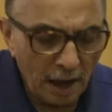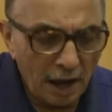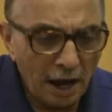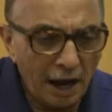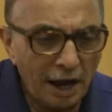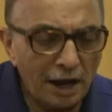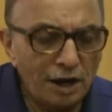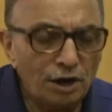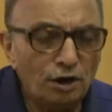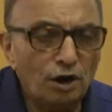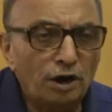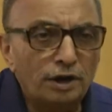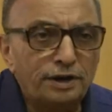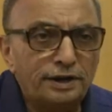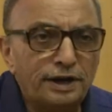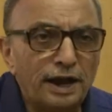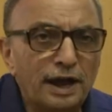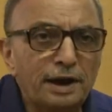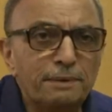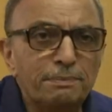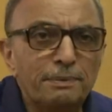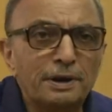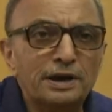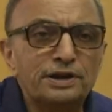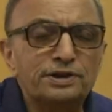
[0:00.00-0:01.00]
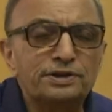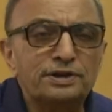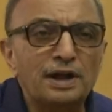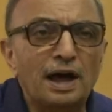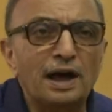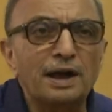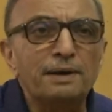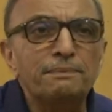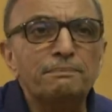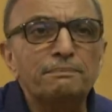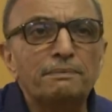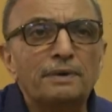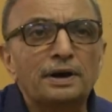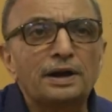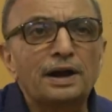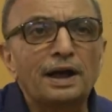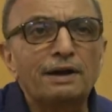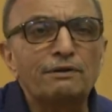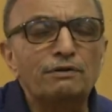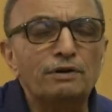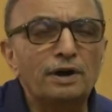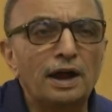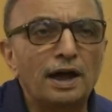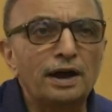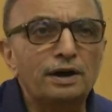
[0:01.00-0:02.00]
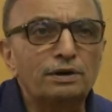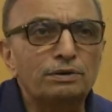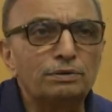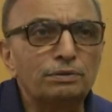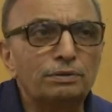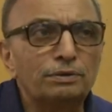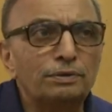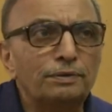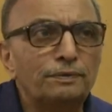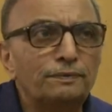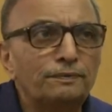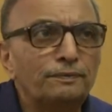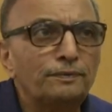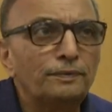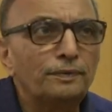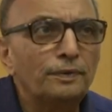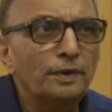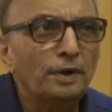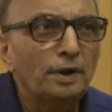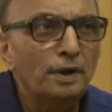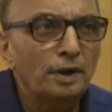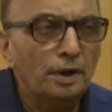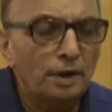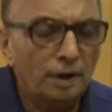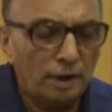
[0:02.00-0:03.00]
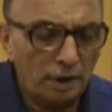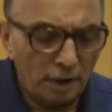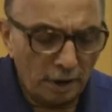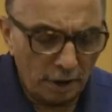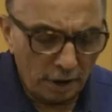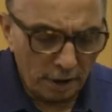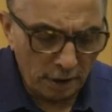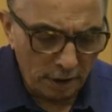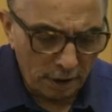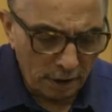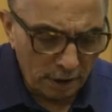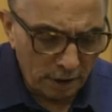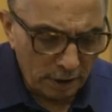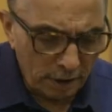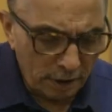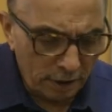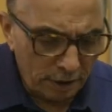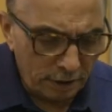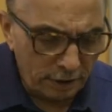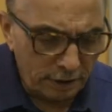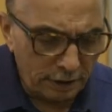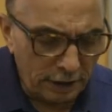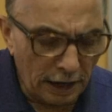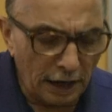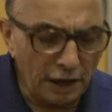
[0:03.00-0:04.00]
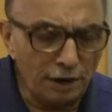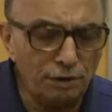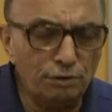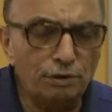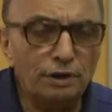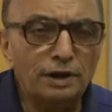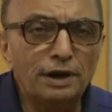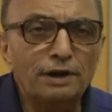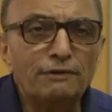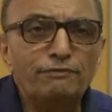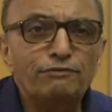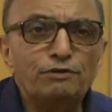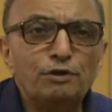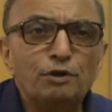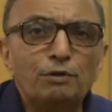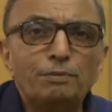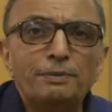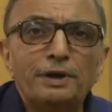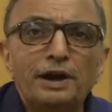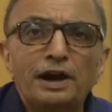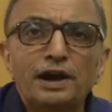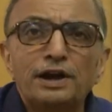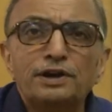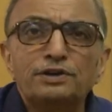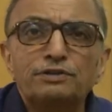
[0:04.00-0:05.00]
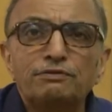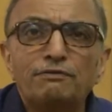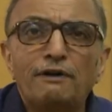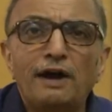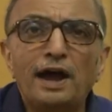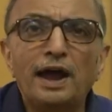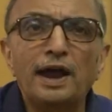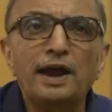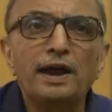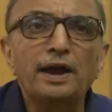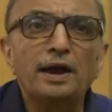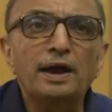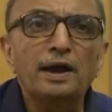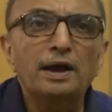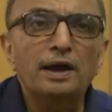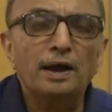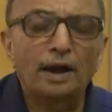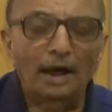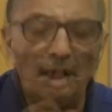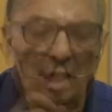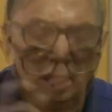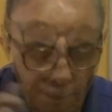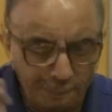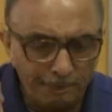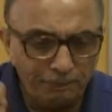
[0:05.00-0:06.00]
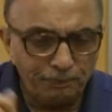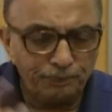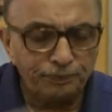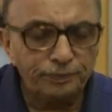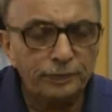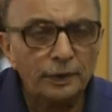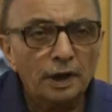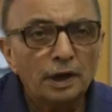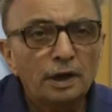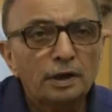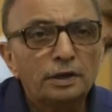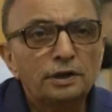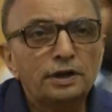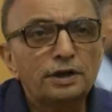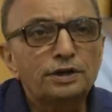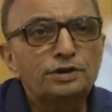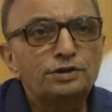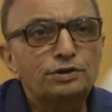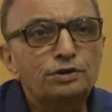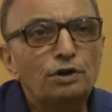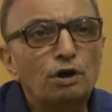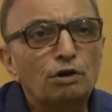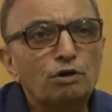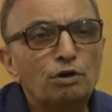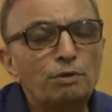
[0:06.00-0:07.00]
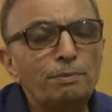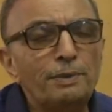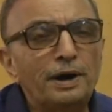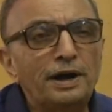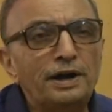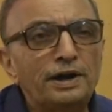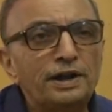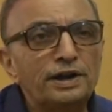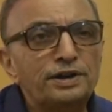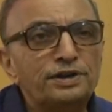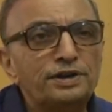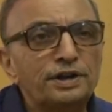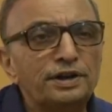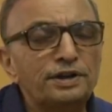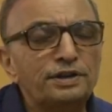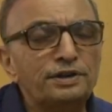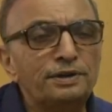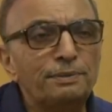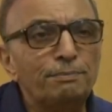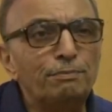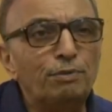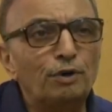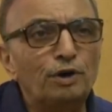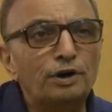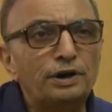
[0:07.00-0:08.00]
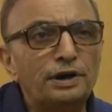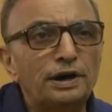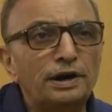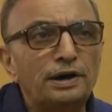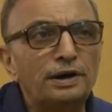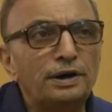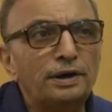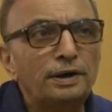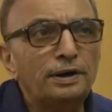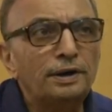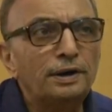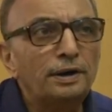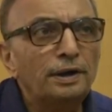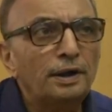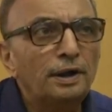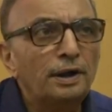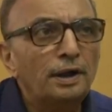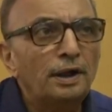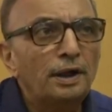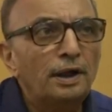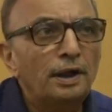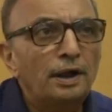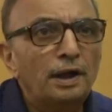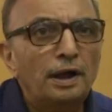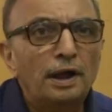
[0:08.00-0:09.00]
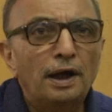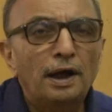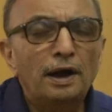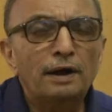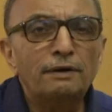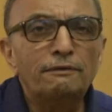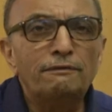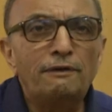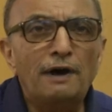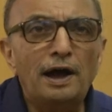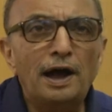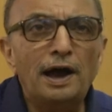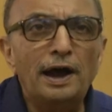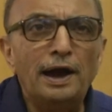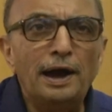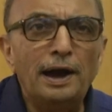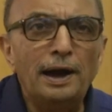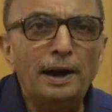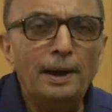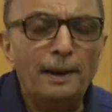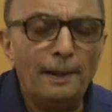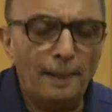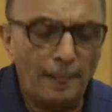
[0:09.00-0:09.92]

I'll not take much time, but I would like to tell you in a few minutes why this documentation is important and why